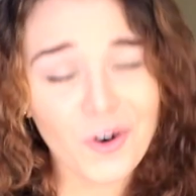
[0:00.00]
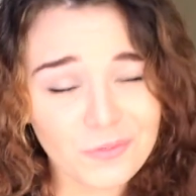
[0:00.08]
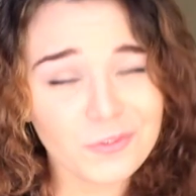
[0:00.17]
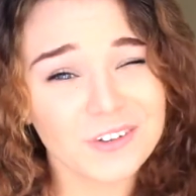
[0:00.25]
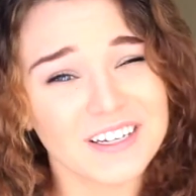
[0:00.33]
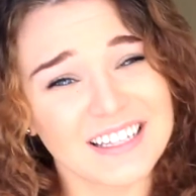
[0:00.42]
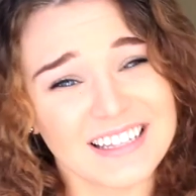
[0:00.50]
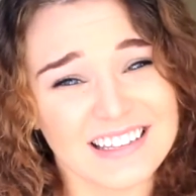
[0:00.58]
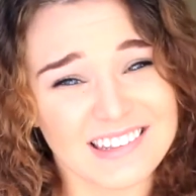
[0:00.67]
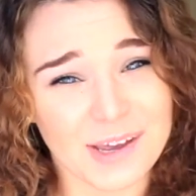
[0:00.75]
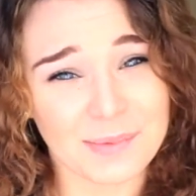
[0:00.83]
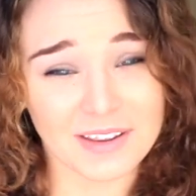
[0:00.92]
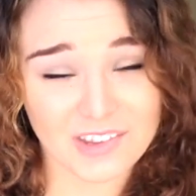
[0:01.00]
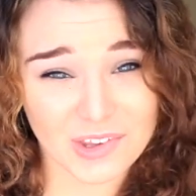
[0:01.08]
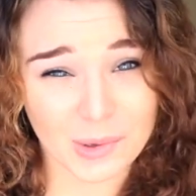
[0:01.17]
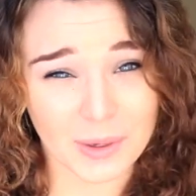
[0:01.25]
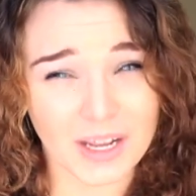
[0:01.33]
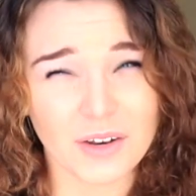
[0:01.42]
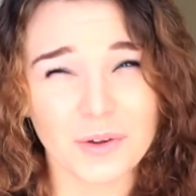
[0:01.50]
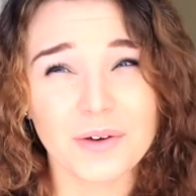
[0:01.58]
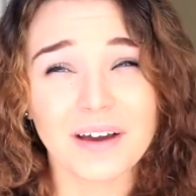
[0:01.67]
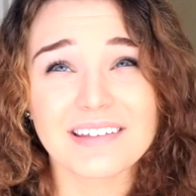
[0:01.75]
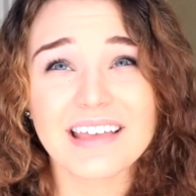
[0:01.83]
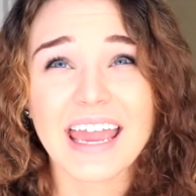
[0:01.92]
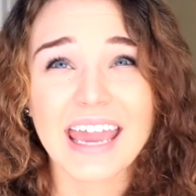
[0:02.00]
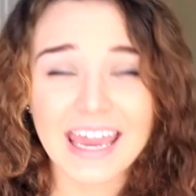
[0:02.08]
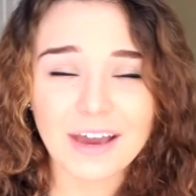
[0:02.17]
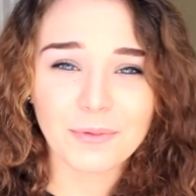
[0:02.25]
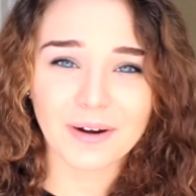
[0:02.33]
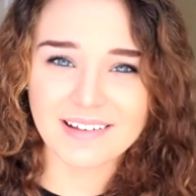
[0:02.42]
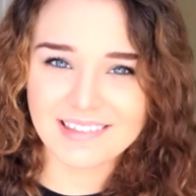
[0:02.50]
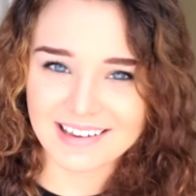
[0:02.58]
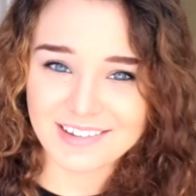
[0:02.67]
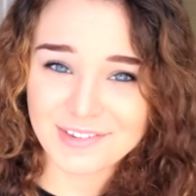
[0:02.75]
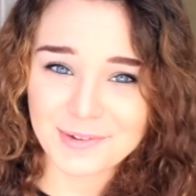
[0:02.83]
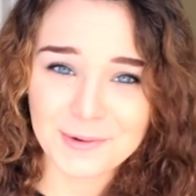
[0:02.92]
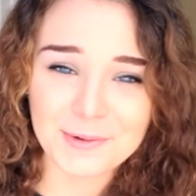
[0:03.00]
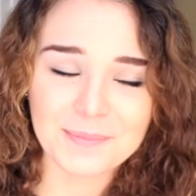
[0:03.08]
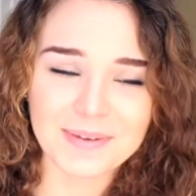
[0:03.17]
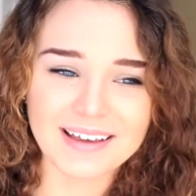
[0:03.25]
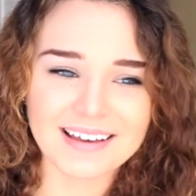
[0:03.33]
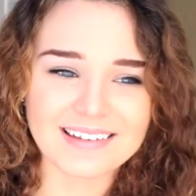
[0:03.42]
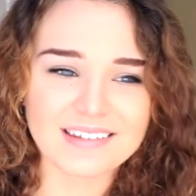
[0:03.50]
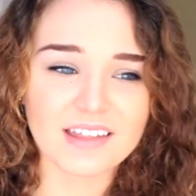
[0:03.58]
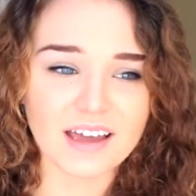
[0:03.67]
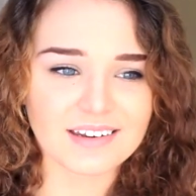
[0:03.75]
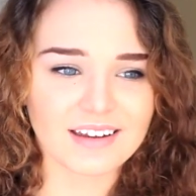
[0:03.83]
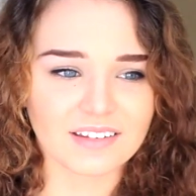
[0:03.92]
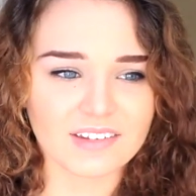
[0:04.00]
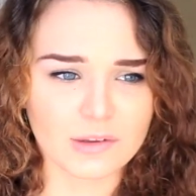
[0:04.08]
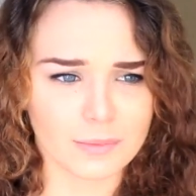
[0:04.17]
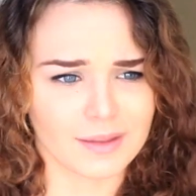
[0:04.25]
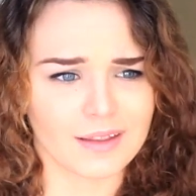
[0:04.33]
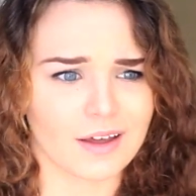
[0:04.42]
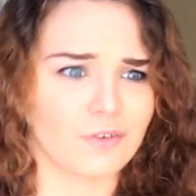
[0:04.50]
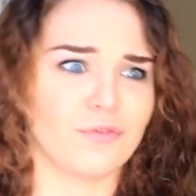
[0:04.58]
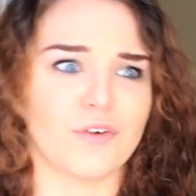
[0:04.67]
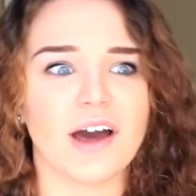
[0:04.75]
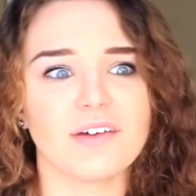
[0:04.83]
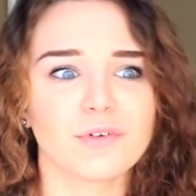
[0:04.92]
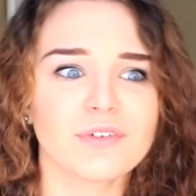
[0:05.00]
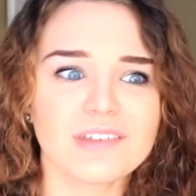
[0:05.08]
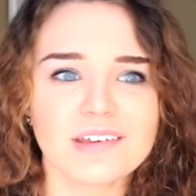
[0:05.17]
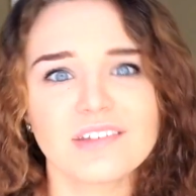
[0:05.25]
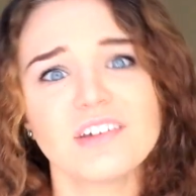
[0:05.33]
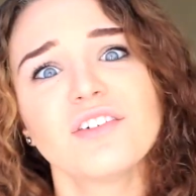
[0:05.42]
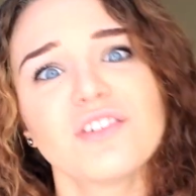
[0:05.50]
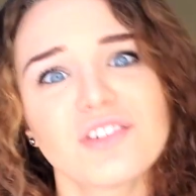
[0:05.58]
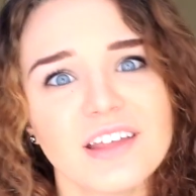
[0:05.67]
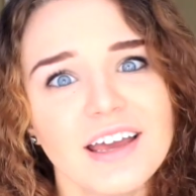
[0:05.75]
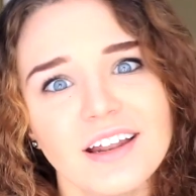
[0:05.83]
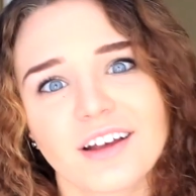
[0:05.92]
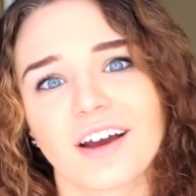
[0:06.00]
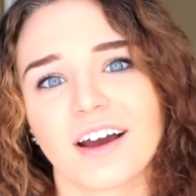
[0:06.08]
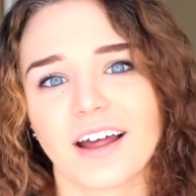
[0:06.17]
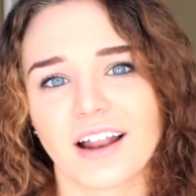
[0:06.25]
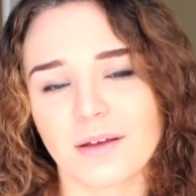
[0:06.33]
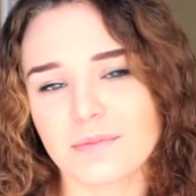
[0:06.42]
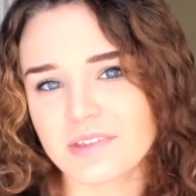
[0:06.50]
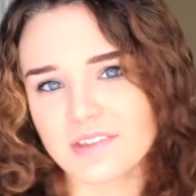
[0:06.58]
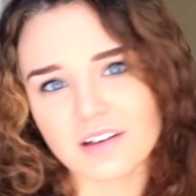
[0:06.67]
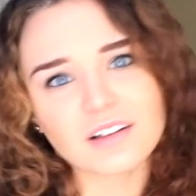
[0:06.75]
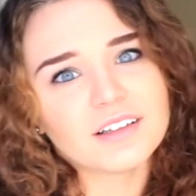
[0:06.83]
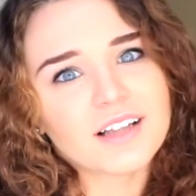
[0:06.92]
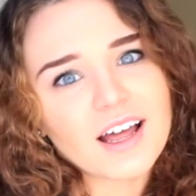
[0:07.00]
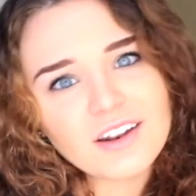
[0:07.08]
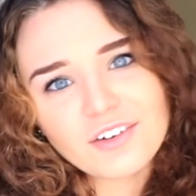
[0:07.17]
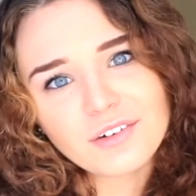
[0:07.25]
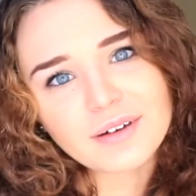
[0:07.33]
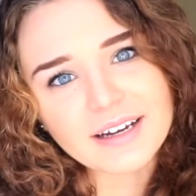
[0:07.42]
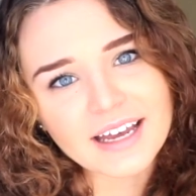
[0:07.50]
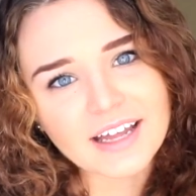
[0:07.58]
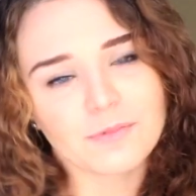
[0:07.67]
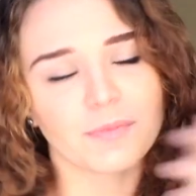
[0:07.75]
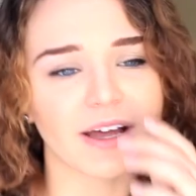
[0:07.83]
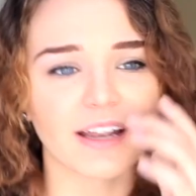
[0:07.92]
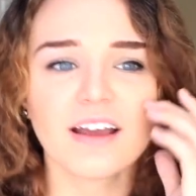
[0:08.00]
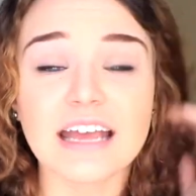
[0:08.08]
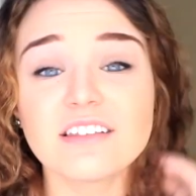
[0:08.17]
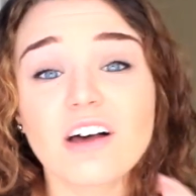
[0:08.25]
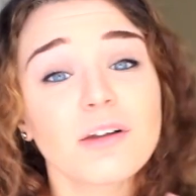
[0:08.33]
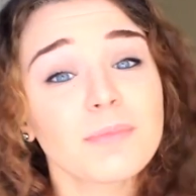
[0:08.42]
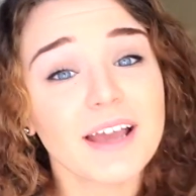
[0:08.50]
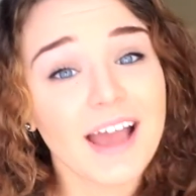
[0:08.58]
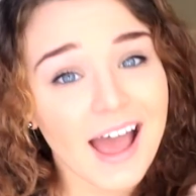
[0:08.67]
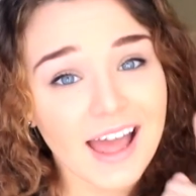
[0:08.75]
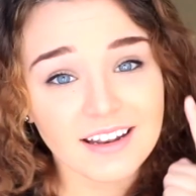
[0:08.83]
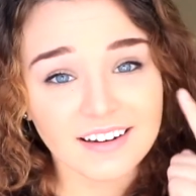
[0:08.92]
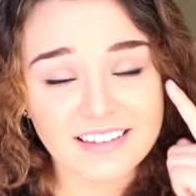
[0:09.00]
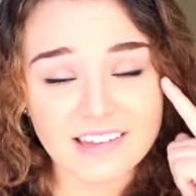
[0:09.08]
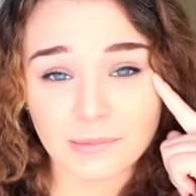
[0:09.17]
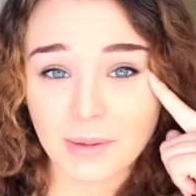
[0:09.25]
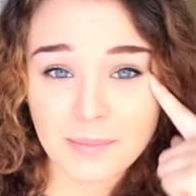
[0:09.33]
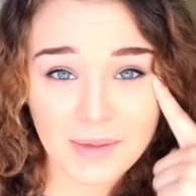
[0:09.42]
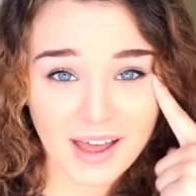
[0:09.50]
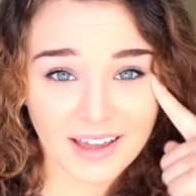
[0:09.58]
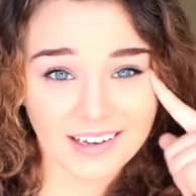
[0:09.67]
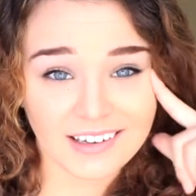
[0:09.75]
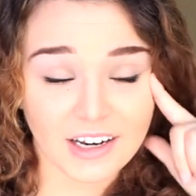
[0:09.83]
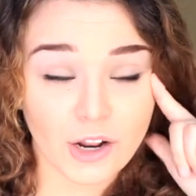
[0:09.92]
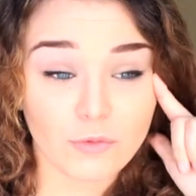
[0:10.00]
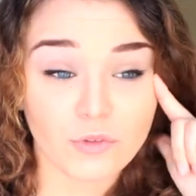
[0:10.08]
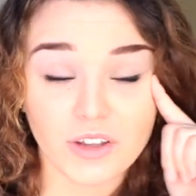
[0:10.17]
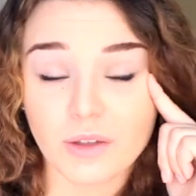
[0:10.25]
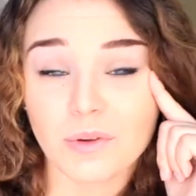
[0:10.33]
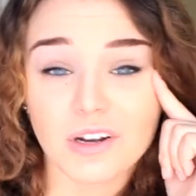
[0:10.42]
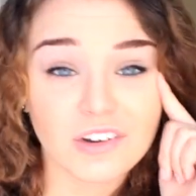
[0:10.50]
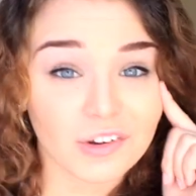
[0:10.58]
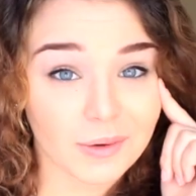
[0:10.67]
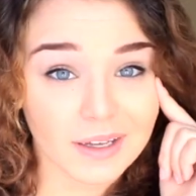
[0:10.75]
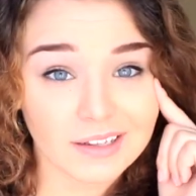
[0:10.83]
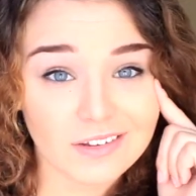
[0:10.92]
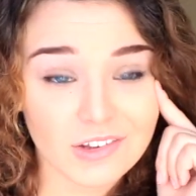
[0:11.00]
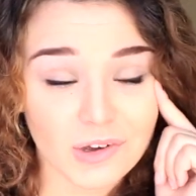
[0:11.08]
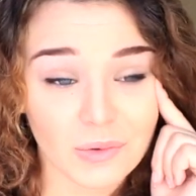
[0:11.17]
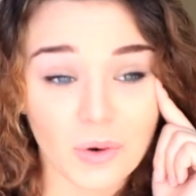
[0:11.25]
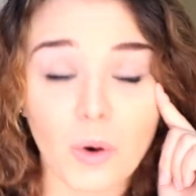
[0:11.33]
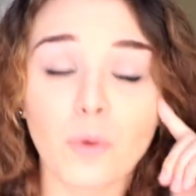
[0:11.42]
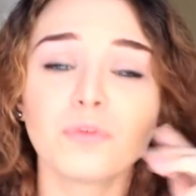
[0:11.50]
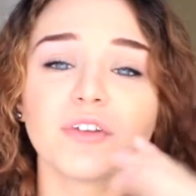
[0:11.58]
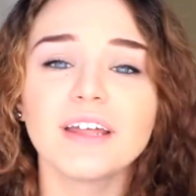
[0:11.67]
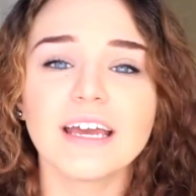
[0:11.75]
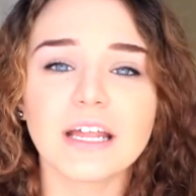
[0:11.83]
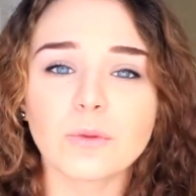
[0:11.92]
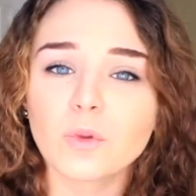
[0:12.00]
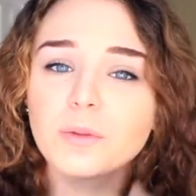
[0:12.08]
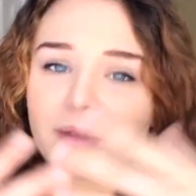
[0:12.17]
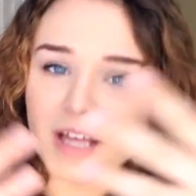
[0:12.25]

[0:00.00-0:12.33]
Hopefully that's coming soon. I know you guys hate when I say soon because that tends to be like five or six years later and I'm still not doing it, but it's on my head, it's in my mind, and I really want to do it. So hopefully it will